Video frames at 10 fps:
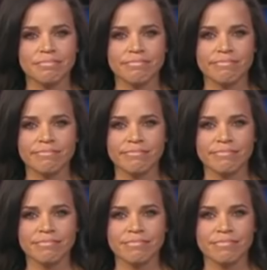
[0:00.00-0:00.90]

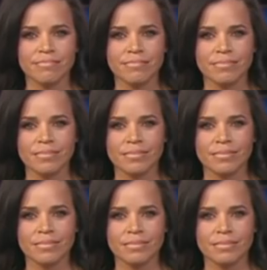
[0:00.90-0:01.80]

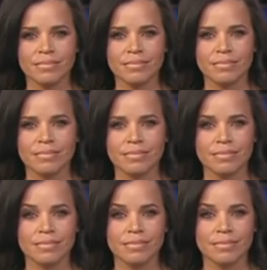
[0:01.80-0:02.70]

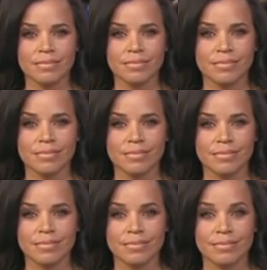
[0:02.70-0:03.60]

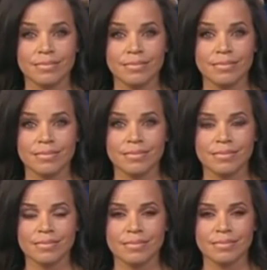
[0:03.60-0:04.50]

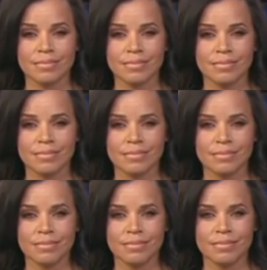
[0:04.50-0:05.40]

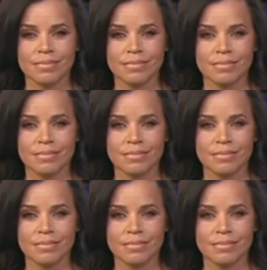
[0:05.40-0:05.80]
(not speaking)